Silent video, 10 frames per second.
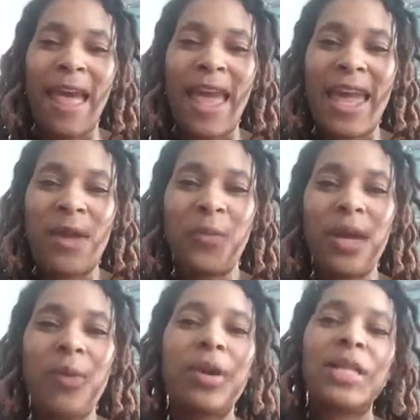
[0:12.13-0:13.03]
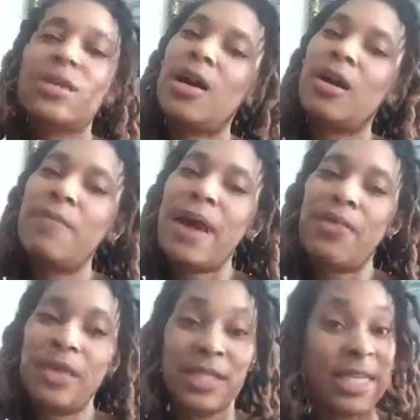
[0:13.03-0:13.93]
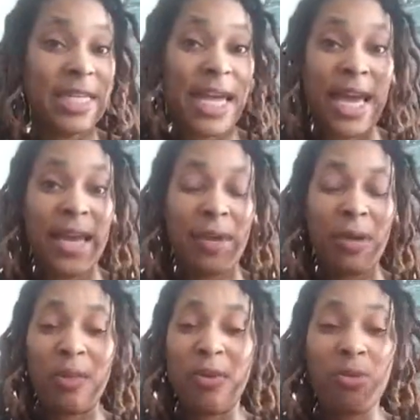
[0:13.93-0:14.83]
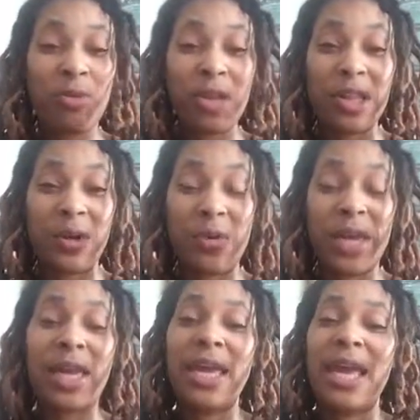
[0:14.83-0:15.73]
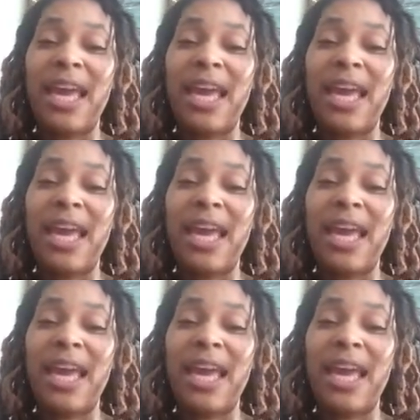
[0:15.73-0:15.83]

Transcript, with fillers: And what I want to talk about today, and I'm going to be really quick,